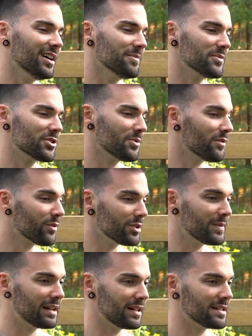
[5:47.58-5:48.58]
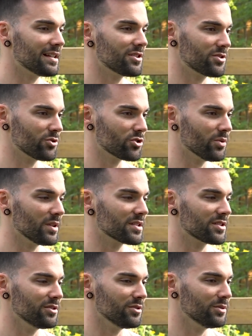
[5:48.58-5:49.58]
So we've really made an intentional choice
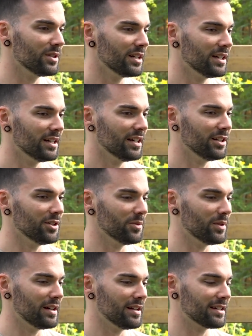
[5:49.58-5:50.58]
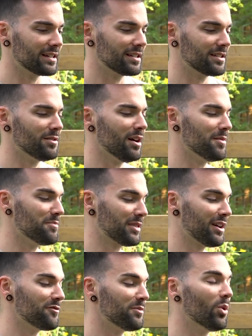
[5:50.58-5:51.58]
to
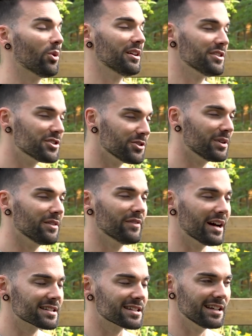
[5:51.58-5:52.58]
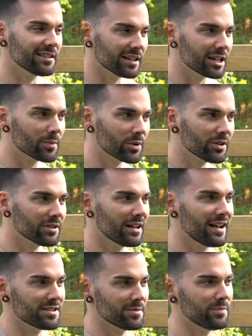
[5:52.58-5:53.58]
kind of pour into and invest in labor
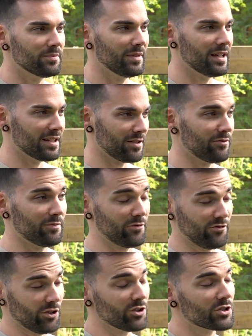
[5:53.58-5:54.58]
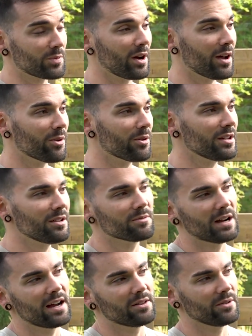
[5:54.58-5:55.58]
as a first priority,
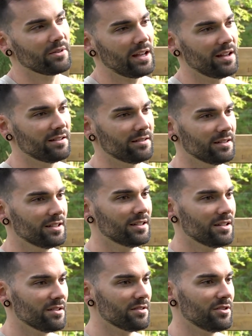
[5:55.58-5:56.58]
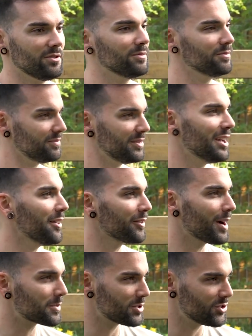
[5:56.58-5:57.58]
rather than the other
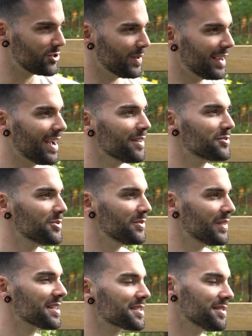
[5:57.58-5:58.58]
options you might have to invest